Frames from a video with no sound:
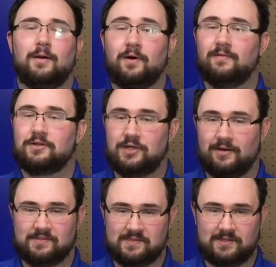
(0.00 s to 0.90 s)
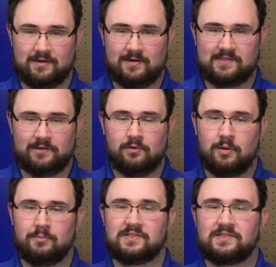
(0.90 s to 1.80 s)
A part of the challenge this year is that your
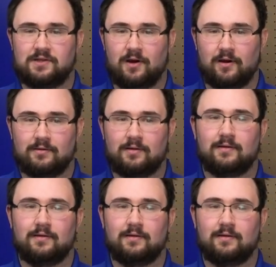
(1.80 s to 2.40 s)
robot must start